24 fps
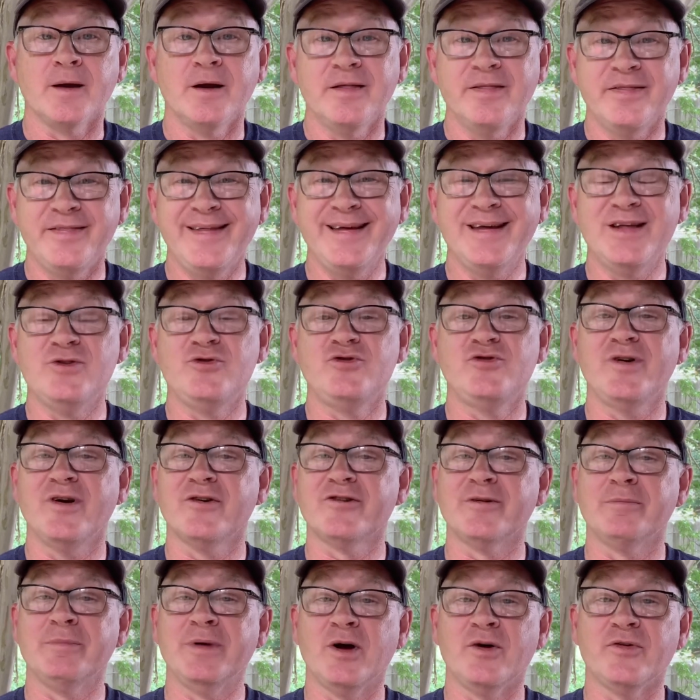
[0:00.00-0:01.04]
Then
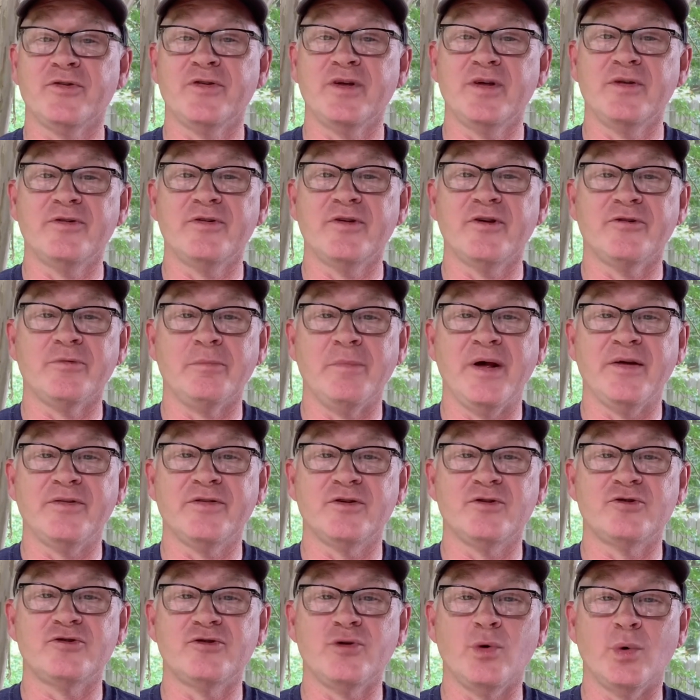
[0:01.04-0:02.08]
Jezebel sends this
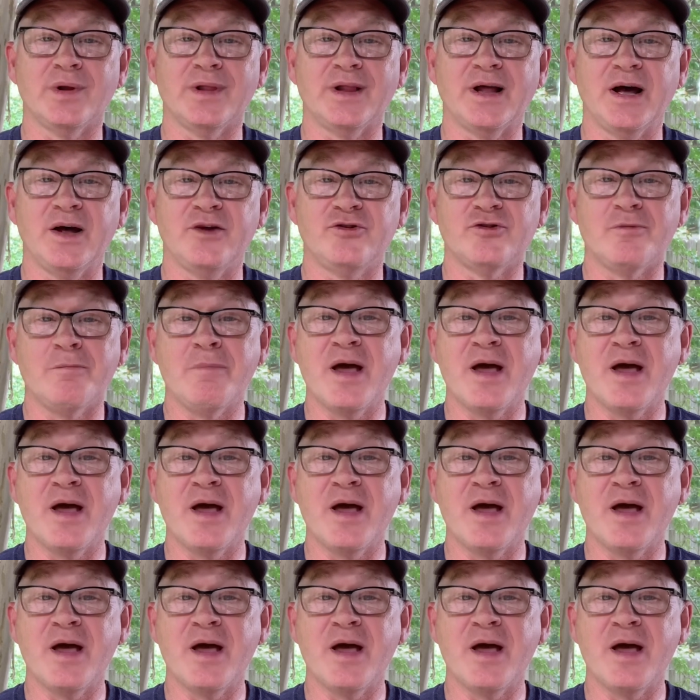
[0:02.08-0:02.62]
message to Elijah: